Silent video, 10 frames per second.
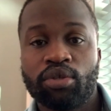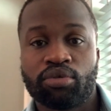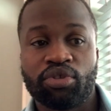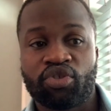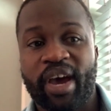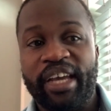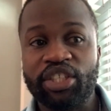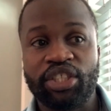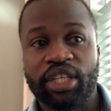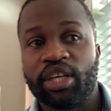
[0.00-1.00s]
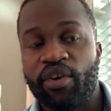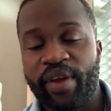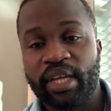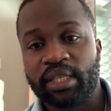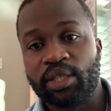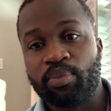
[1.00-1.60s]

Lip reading: to try generate as